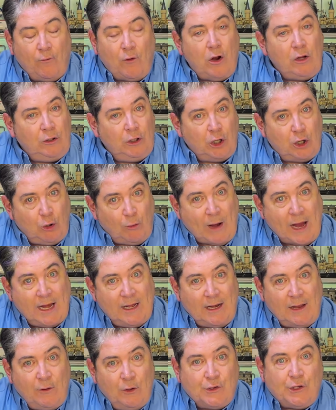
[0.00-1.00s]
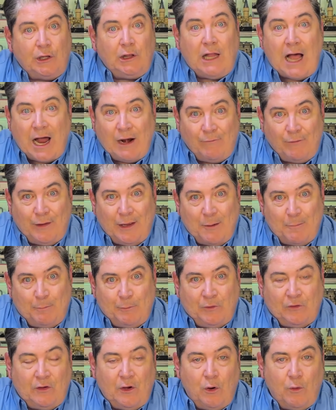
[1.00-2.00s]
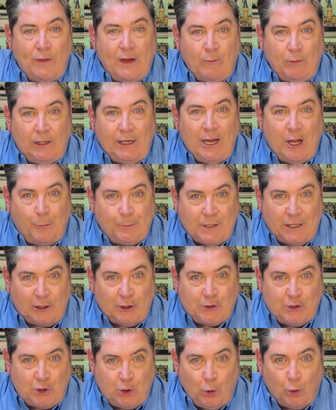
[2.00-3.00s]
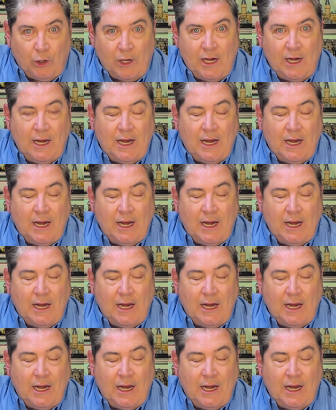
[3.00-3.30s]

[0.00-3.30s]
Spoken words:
look great, and there's a lot of them. So they really help tell a story,